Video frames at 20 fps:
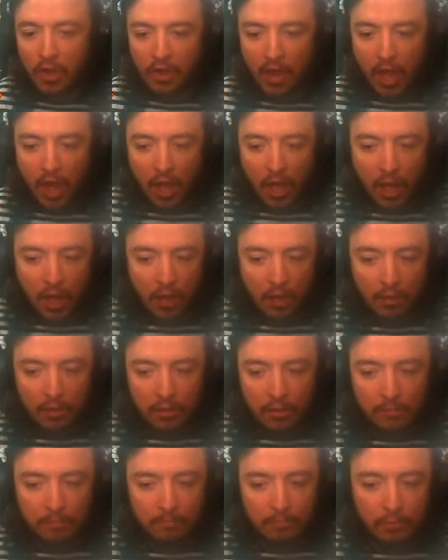Kenna,
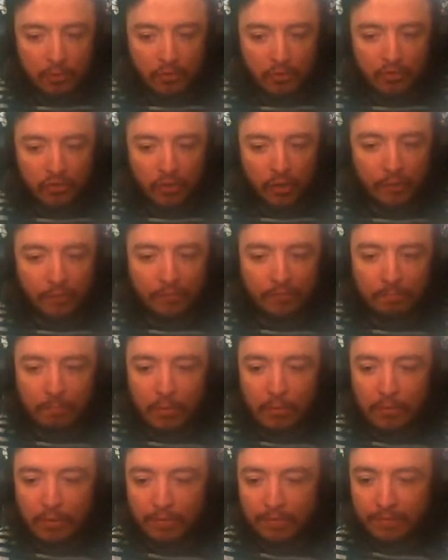Bridge of
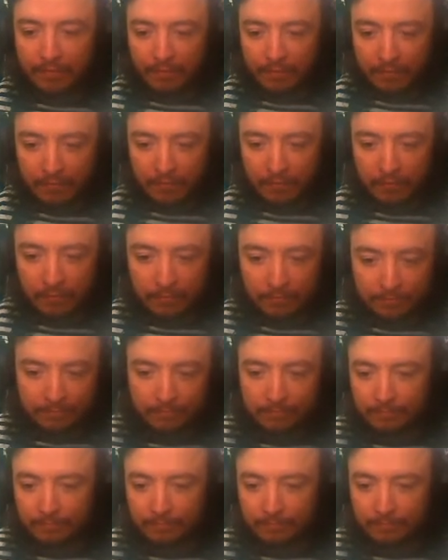Spirits.